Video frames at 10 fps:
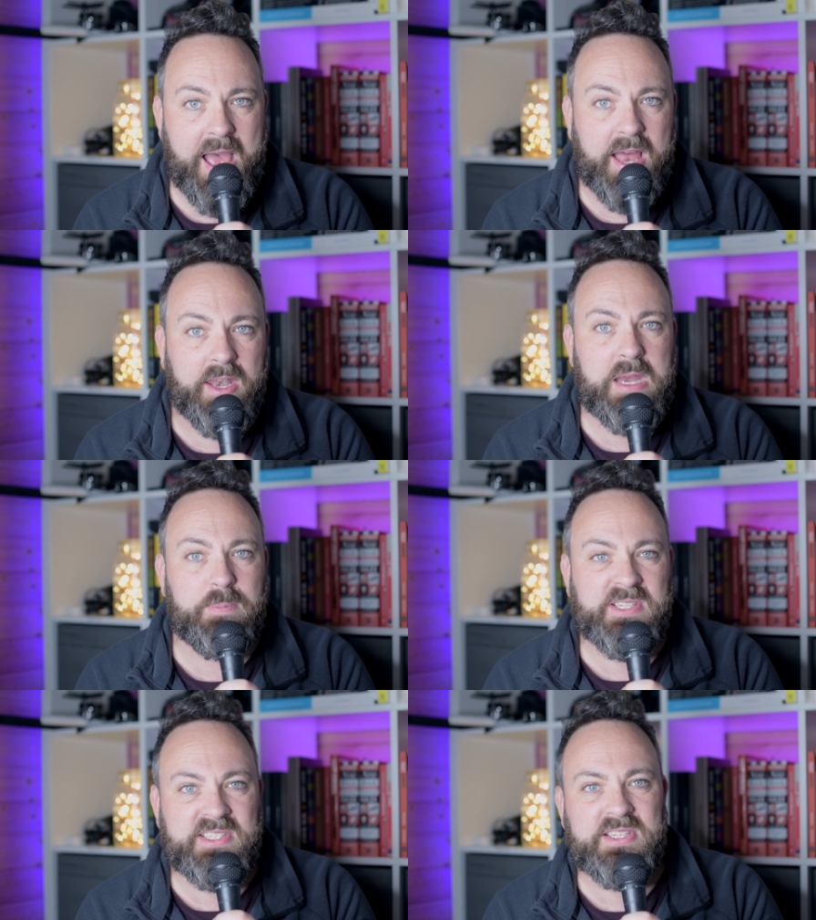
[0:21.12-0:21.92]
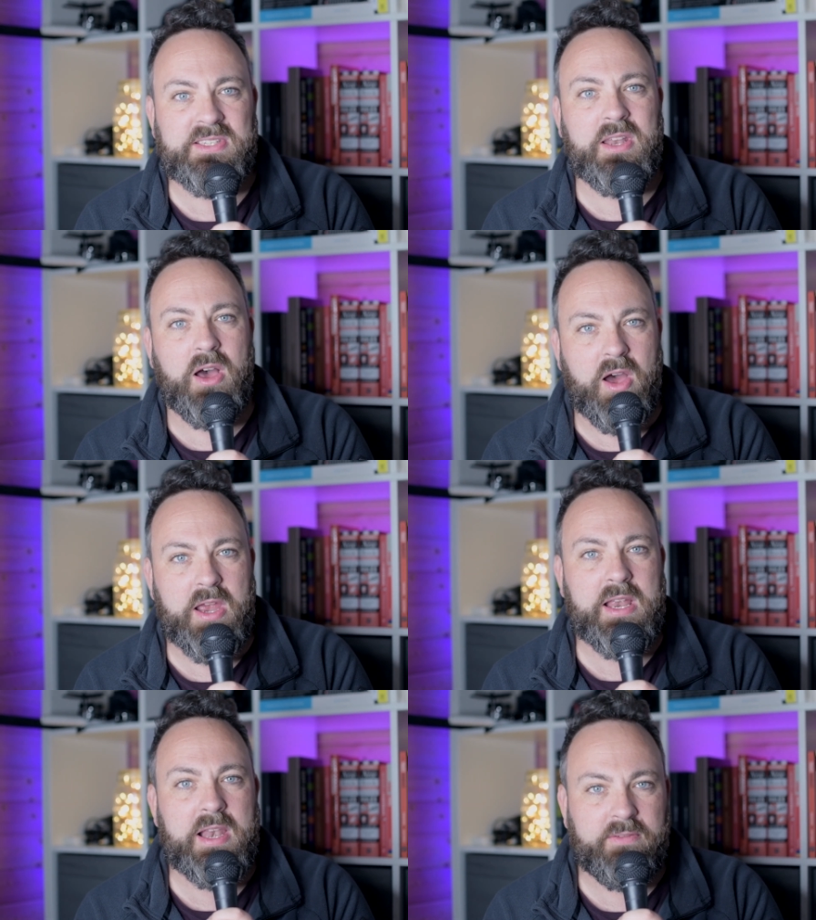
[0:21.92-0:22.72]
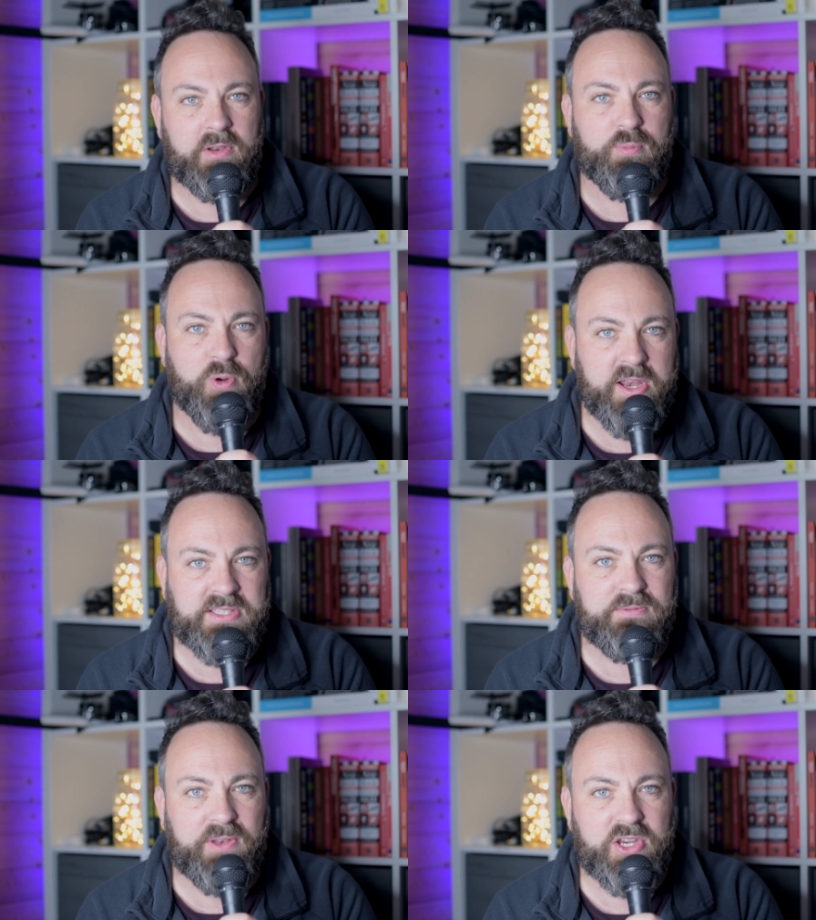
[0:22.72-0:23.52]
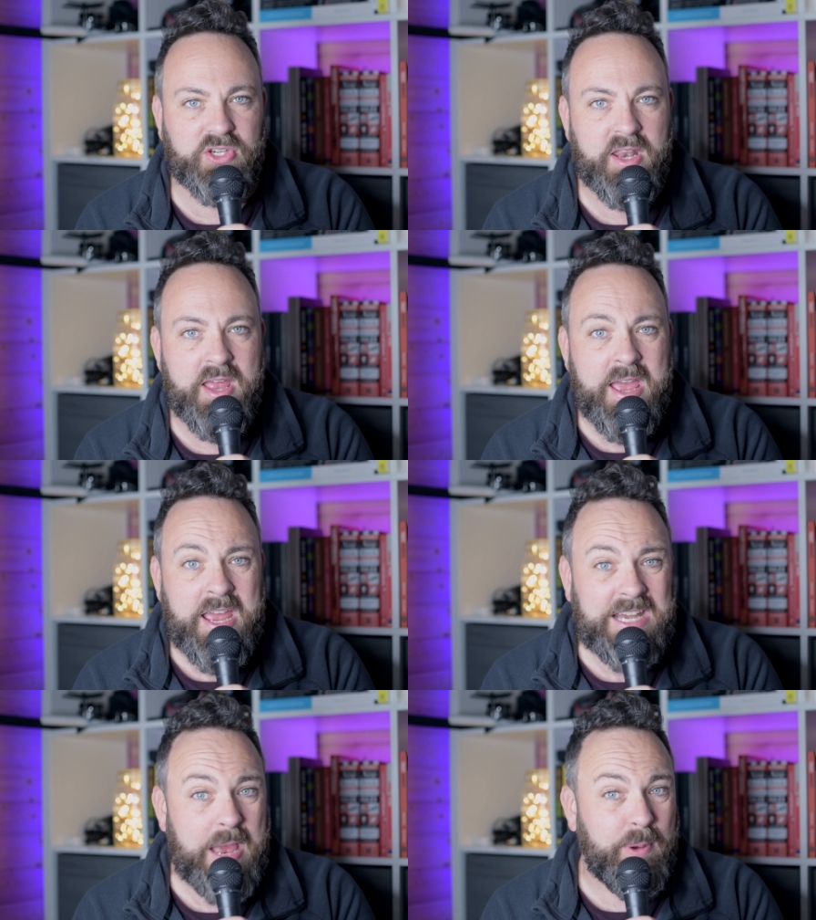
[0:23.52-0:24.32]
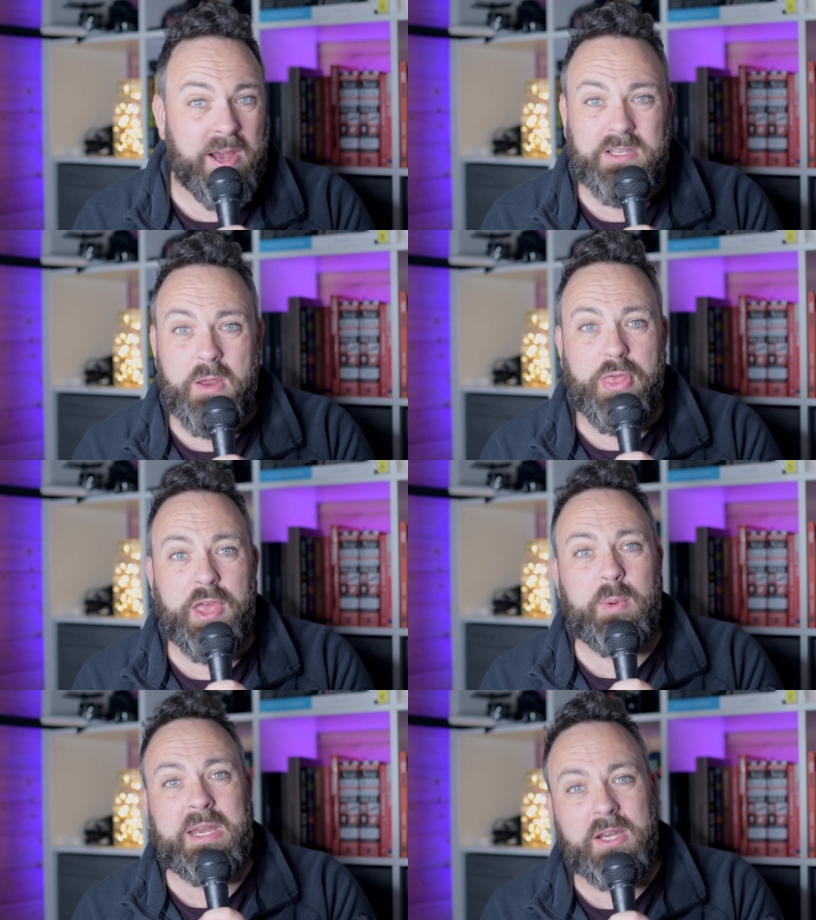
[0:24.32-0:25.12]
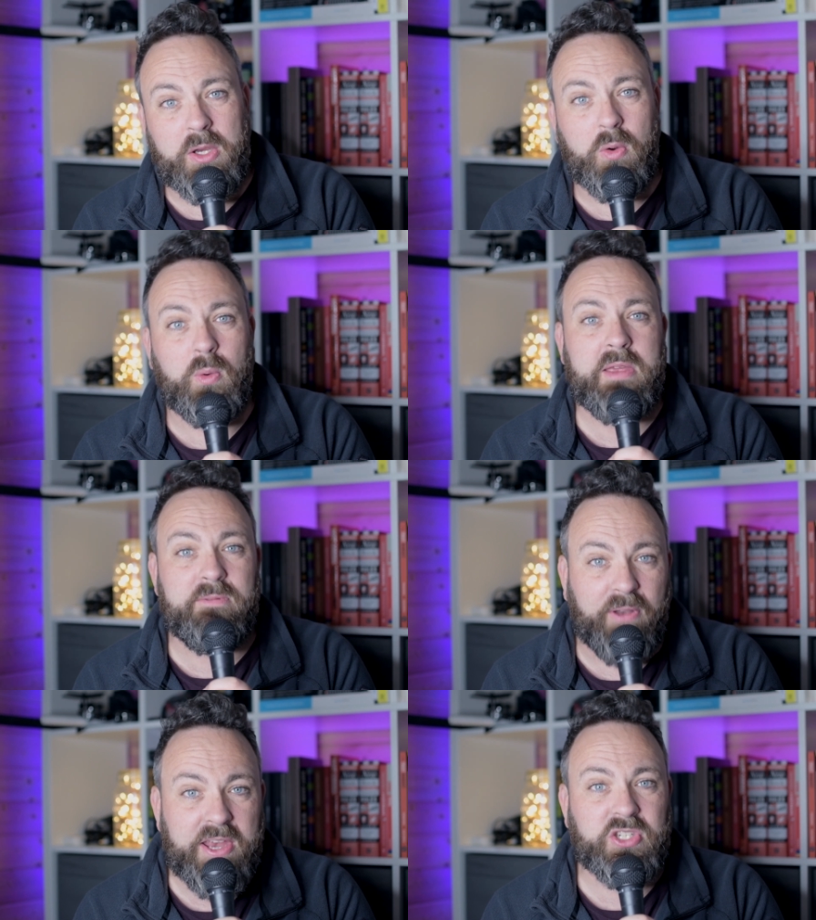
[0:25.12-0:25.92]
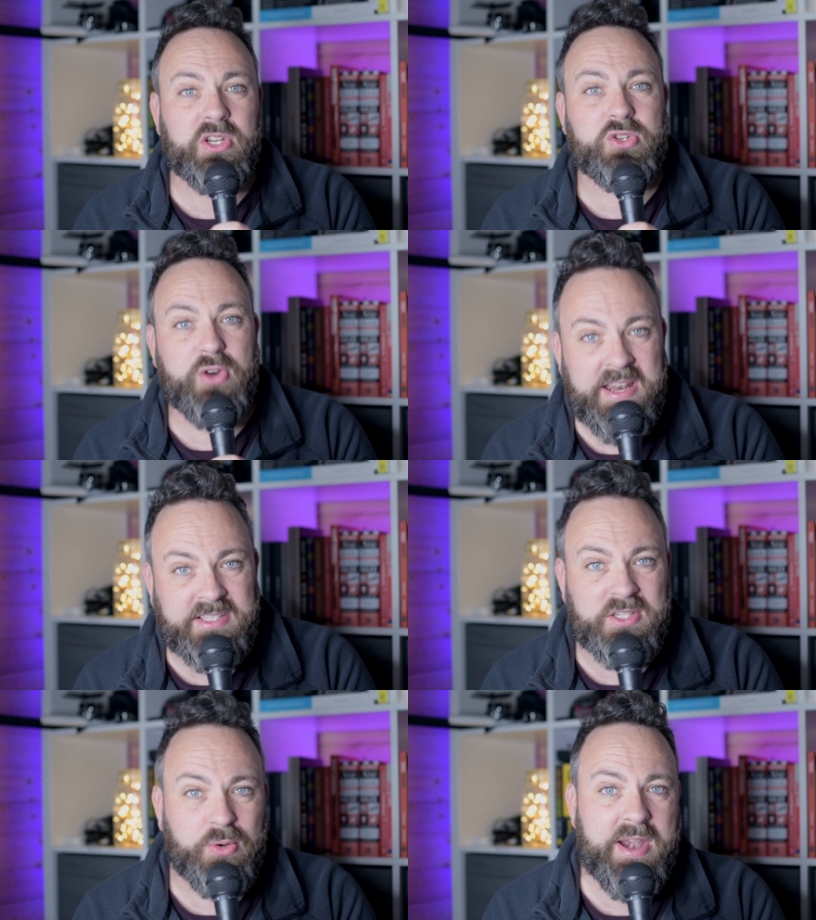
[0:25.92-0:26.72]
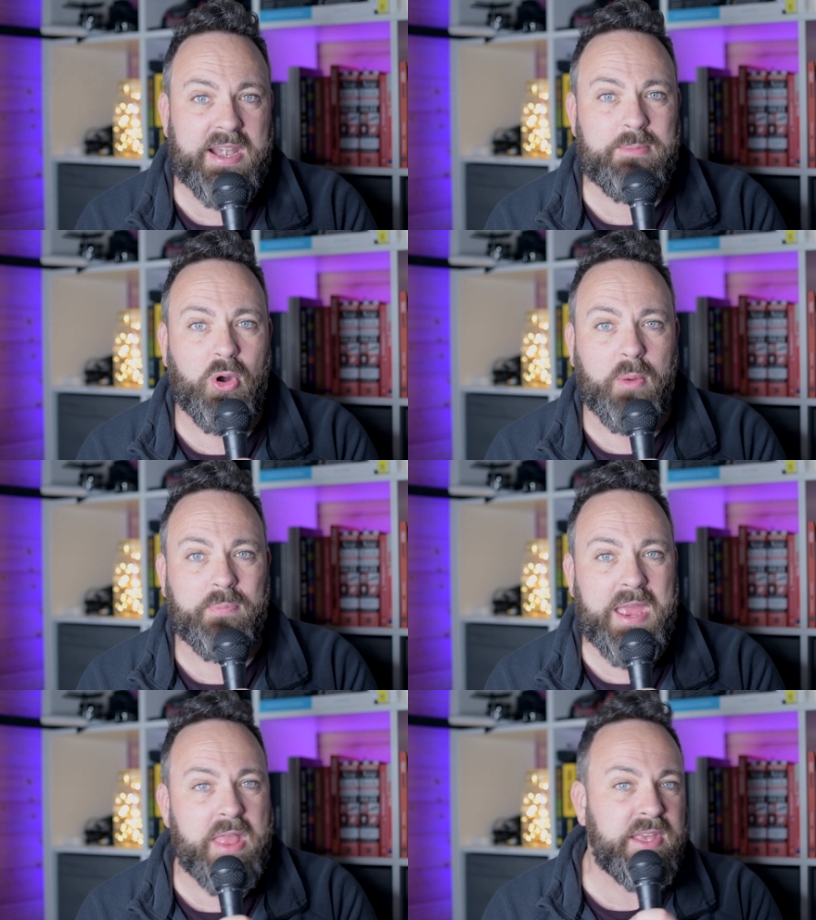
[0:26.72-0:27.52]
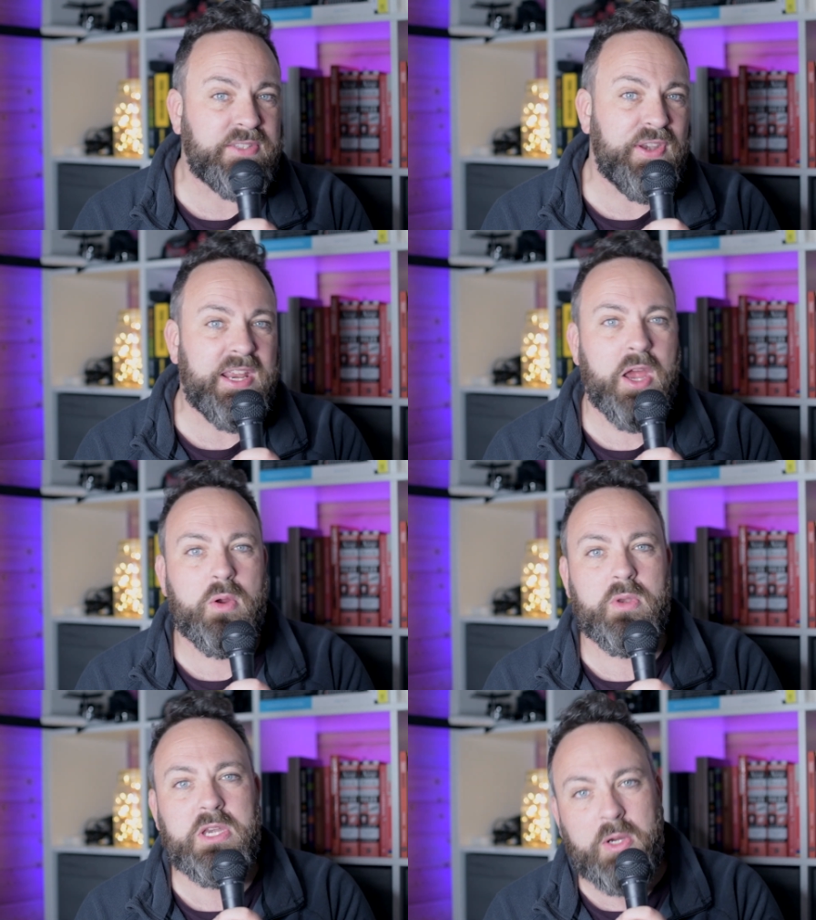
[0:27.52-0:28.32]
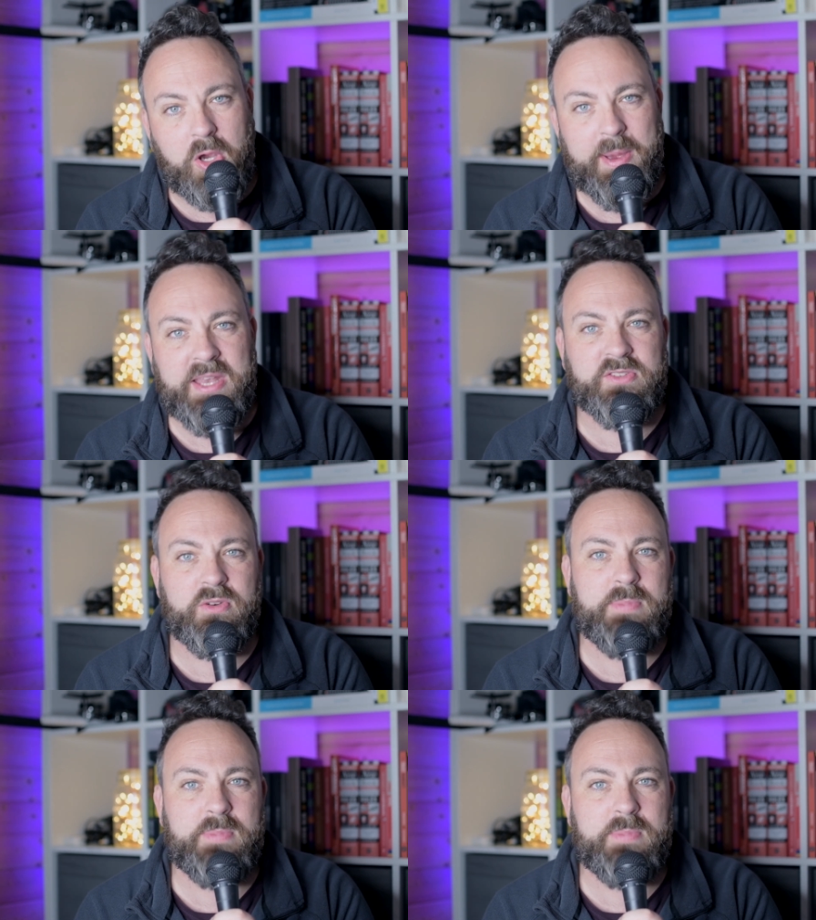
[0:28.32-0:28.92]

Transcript: and a persistent high level of price inflation. Yep, I don't think we can call inflation transitory anymore. In this video, new comments from